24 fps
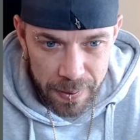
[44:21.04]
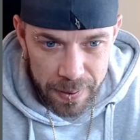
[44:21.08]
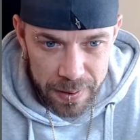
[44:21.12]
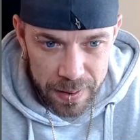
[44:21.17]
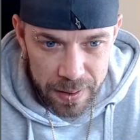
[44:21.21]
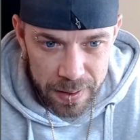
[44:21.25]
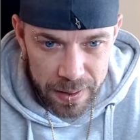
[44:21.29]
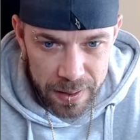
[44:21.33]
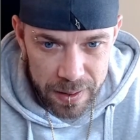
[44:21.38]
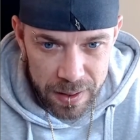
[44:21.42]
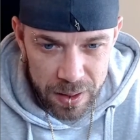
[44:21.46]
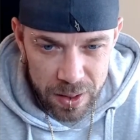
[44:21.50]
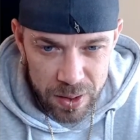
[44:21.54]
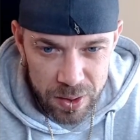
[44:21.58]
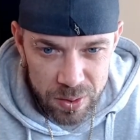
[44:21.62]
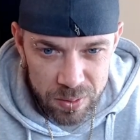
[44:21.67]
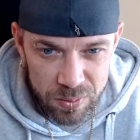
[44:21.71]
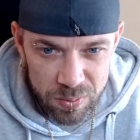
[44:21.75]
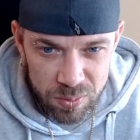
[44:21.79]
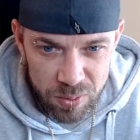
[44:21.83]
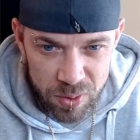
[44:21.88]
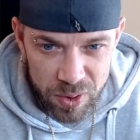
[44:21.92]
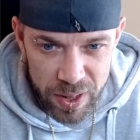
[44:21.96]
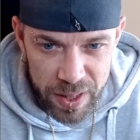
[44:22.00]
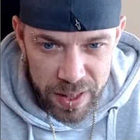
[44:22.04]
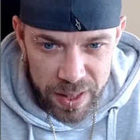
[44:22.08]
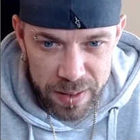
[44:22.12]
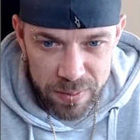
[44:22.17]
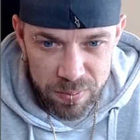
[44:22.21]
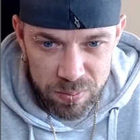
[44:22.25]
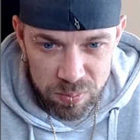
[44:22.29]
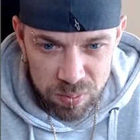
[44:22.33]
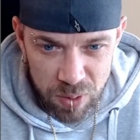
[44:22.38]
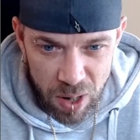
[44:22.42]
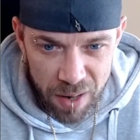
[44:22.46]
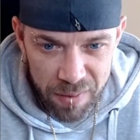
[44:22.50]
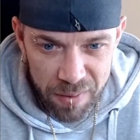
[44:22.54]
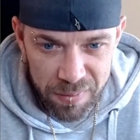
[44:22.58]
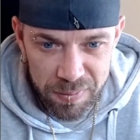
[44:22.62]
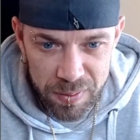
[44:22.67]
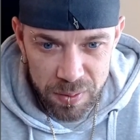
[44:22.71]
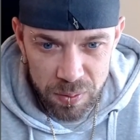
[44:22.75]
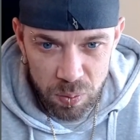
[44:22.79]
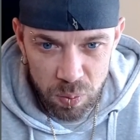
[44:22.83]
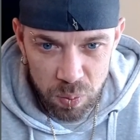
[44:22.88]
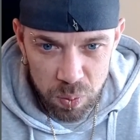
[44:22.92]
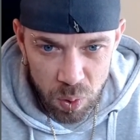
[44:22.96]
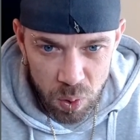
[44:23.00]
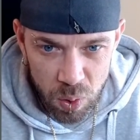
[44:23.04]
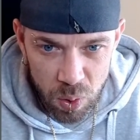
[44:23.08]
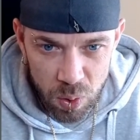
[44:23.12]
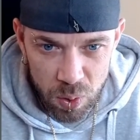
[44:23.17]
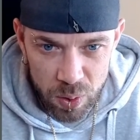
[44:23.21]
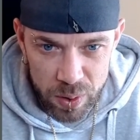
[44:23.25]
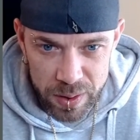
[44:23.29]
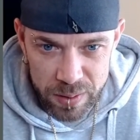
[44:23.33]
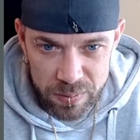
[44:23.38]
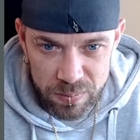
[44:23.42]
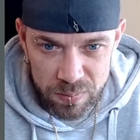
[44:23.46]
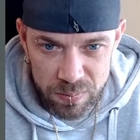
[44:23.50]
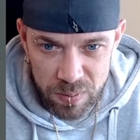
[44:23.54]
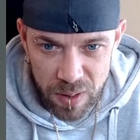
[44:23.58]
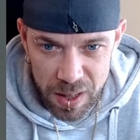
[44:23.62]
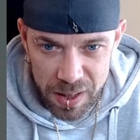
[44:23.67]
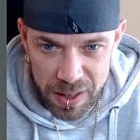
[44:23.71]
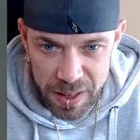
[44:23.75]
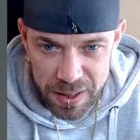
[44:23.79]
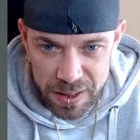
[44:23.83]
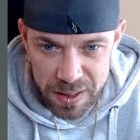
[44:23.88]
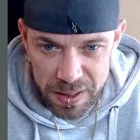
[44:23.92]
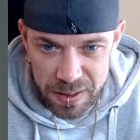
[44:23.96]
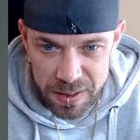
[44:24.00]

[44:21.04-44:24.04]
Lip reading: It's gonna look really rough and worn and rugged.